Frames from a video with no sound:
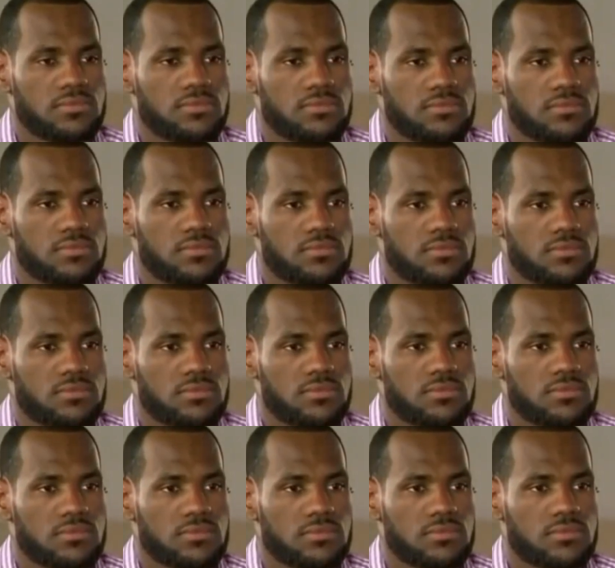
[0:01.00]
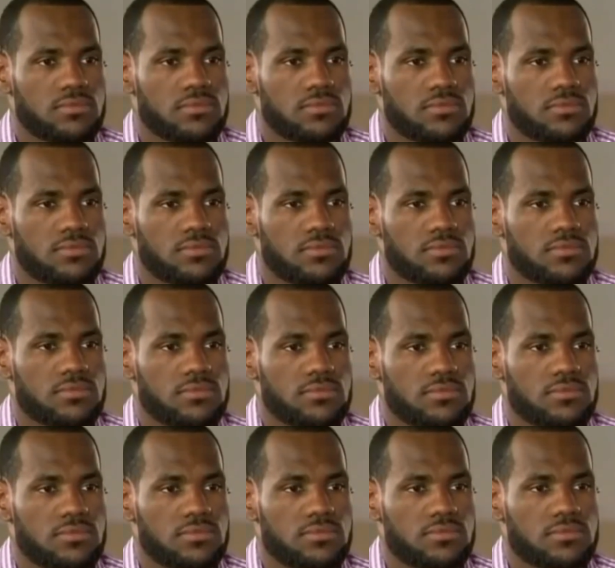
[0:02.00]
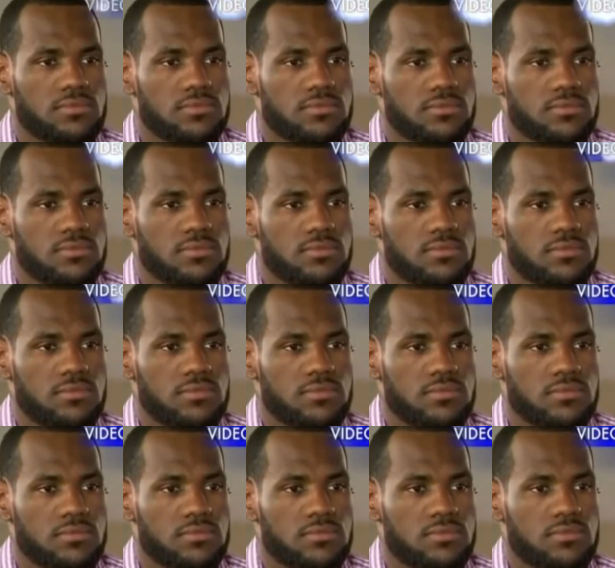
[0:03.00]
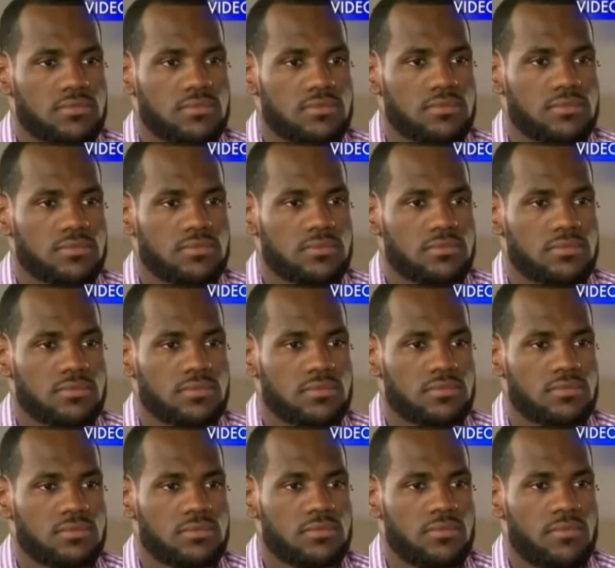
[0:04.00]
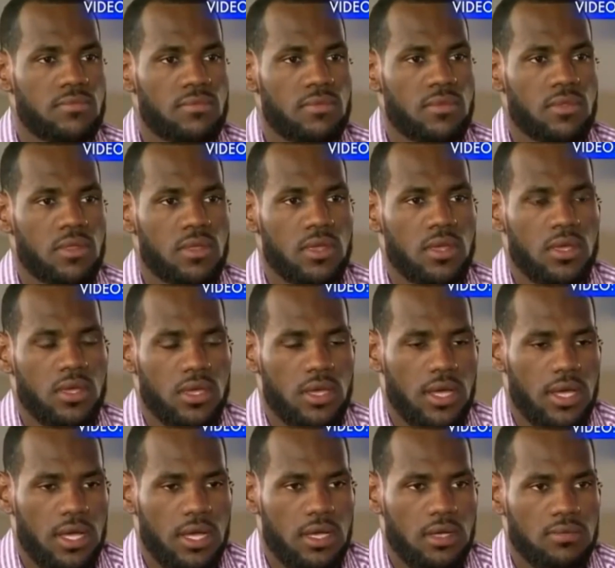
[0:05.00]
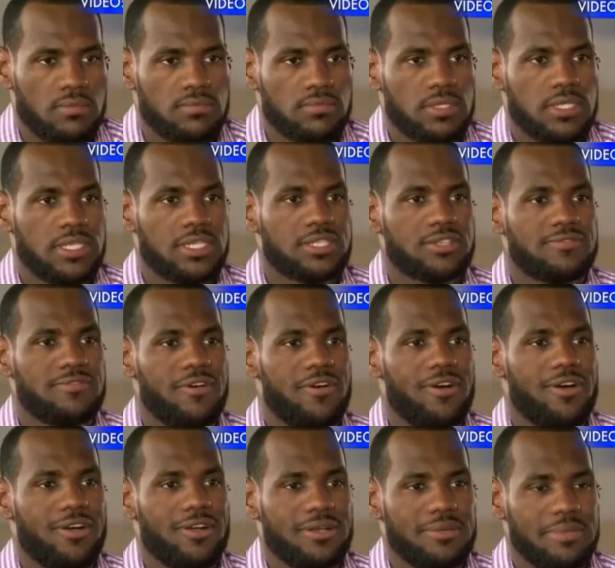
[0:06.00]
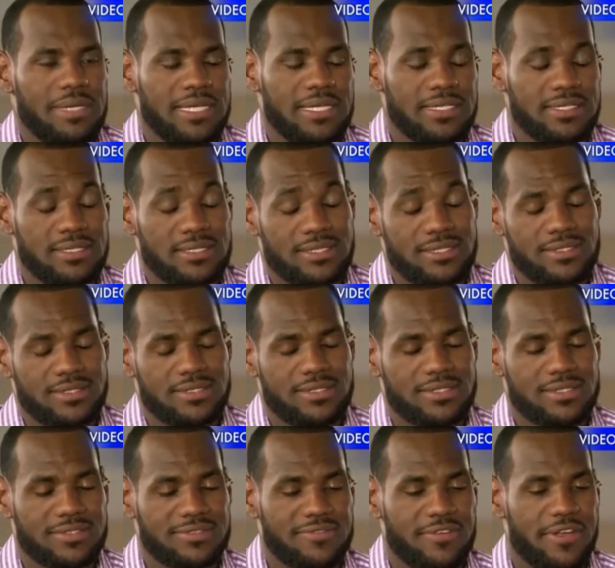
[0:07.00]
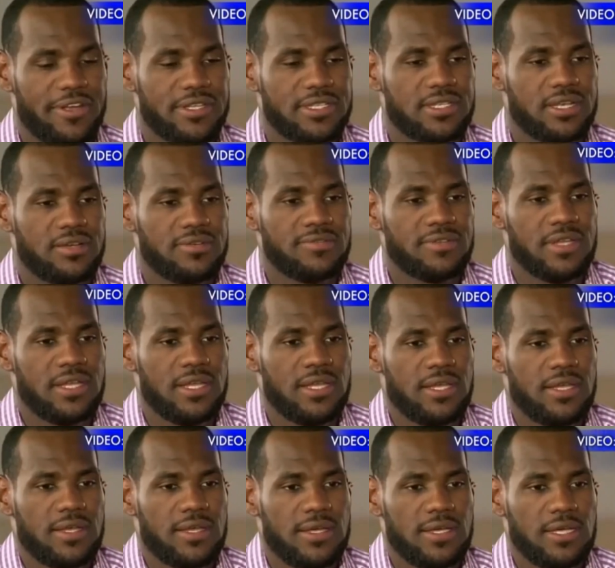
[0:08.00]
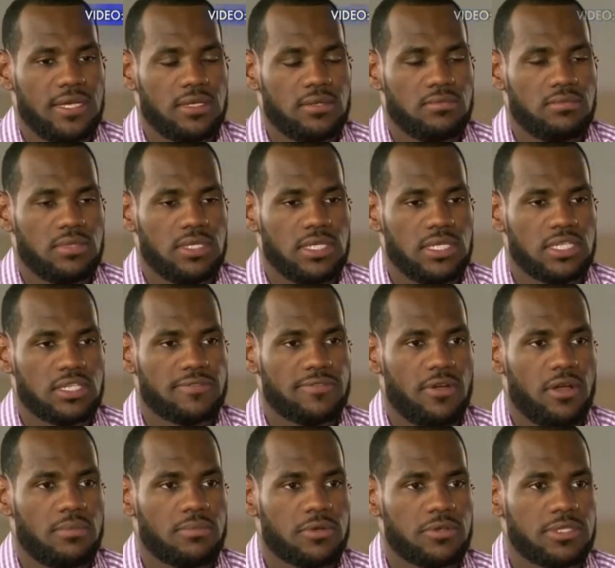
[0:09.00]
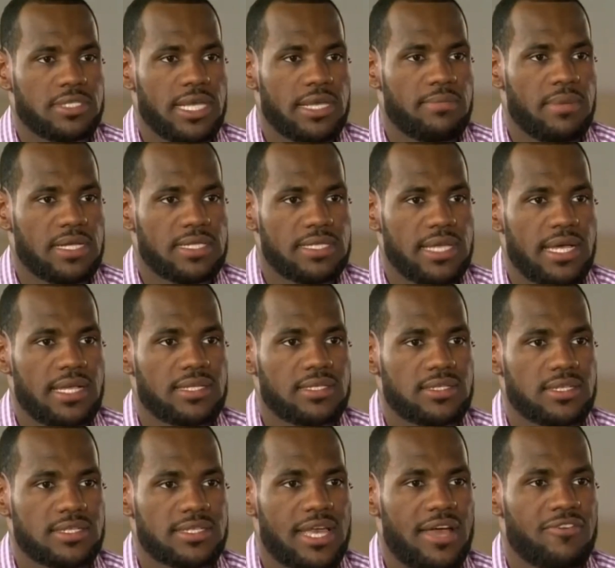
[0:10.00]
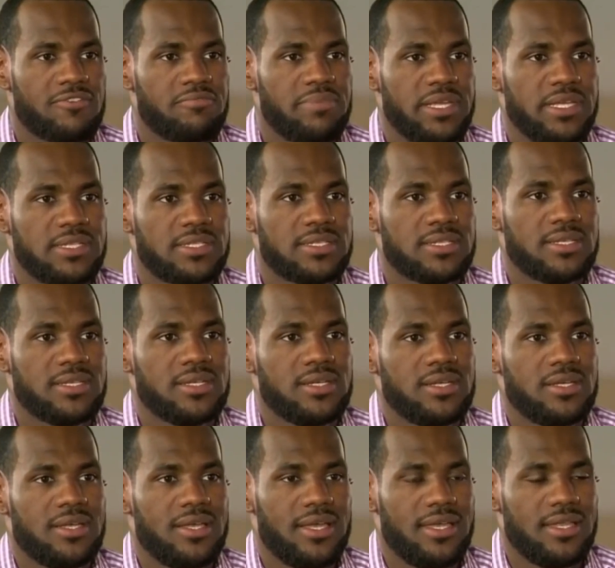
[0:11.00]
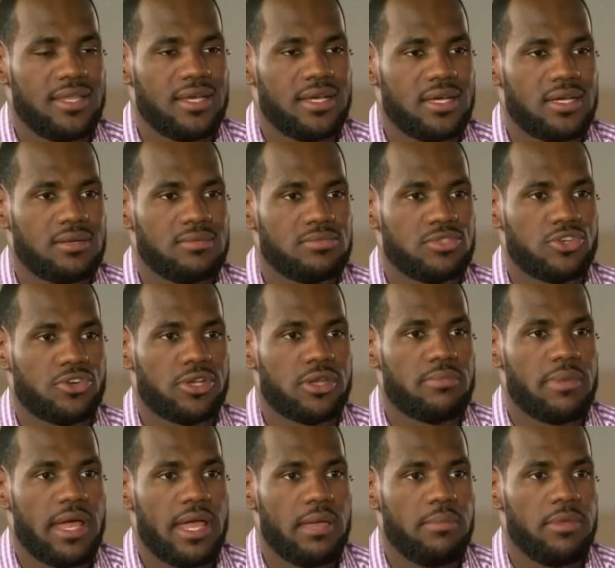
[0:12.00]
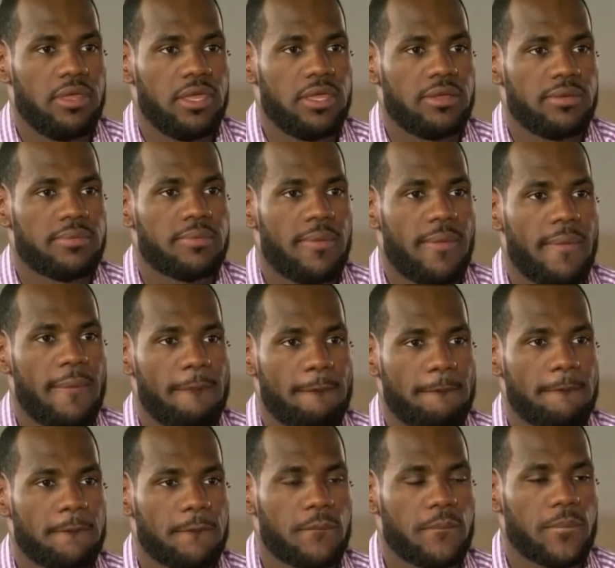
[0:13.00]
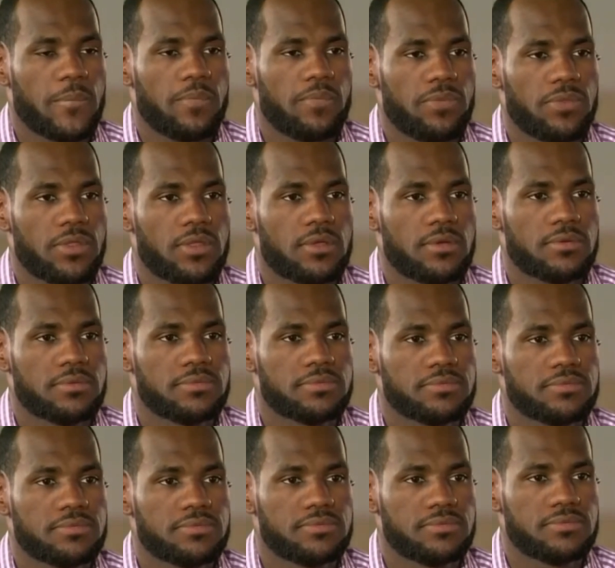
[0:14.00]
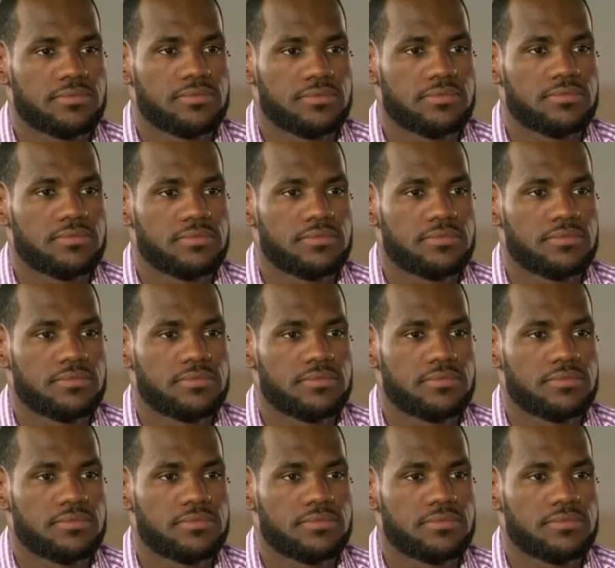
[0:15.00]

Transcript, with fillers: The answer to the question everybody wants to know. LeBron, what's your decision? Um, and this fall, man, this is very tough. Um, and this fall, I'm going to take my talents to South Beach and um, join the Miami Heat. Miami Heat.